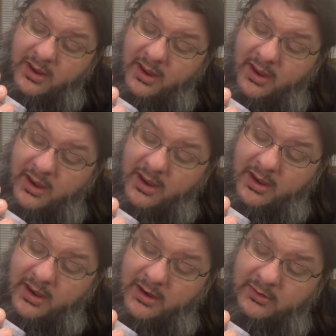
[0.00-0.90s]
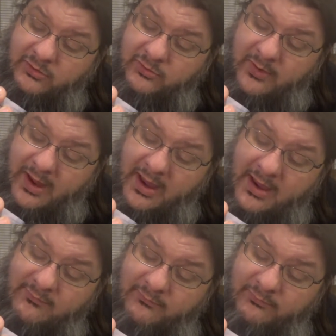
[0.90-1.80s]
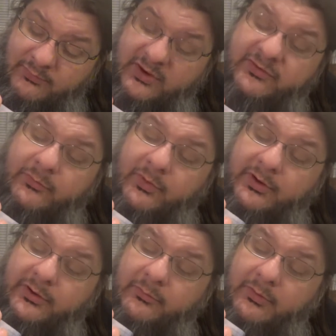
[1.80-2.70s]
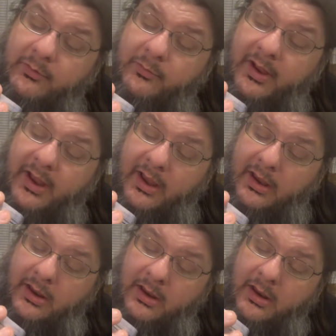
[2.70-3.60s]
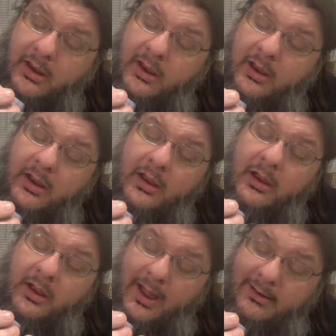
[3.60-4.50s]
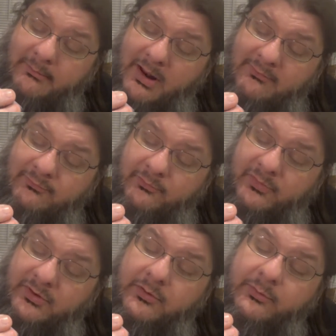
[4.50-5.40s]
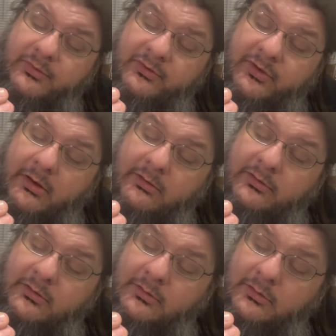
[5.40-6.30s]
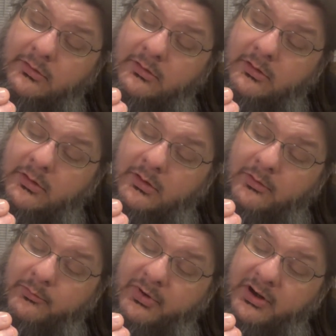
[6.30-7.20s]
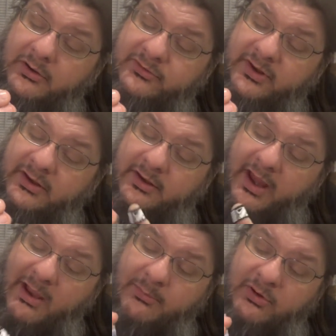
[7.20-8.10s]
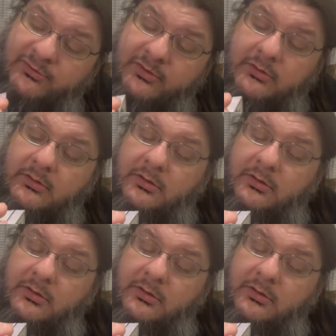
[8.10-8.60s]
and you have +1 to run away. I'm not familiar with this character, but it looks like a cat person.